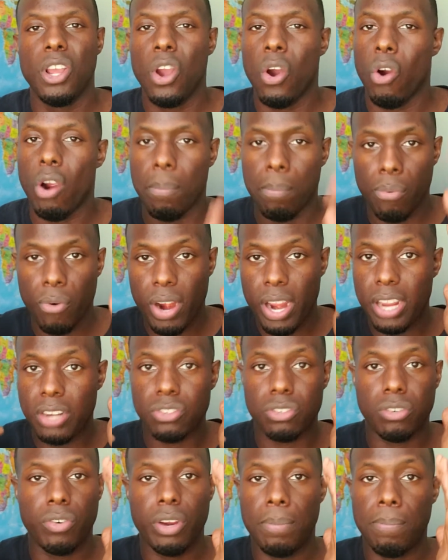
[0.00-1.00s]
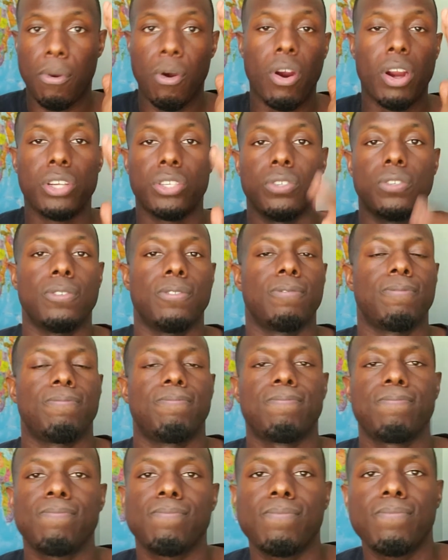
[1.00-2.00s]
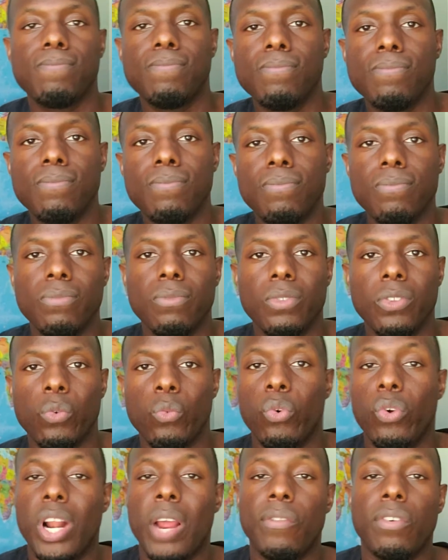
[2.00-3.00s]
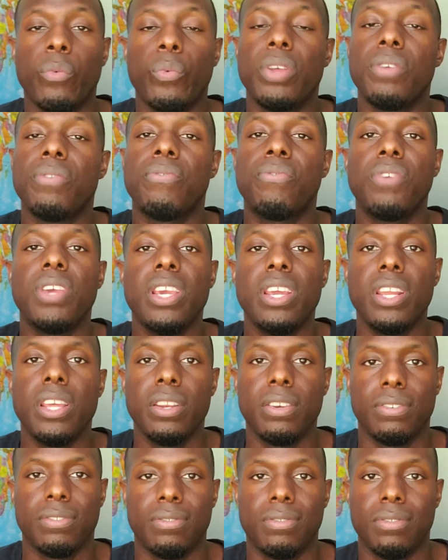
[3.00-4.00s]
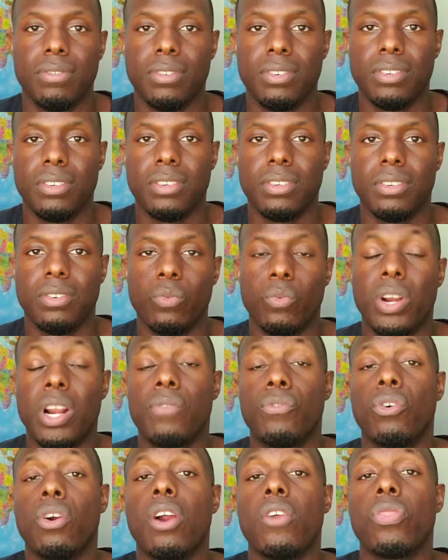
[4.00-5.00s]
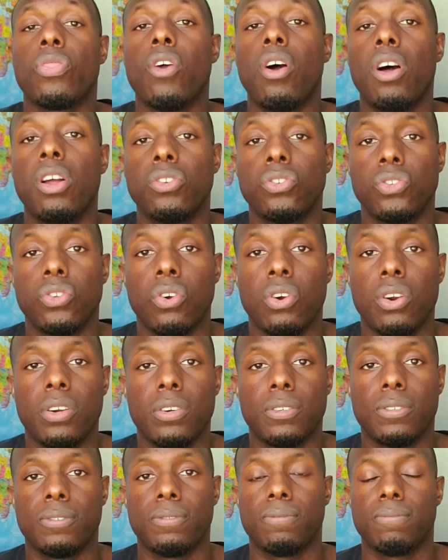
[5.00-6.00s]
Our brains are impartial. Whatever we feed it, whatever our thoughts are,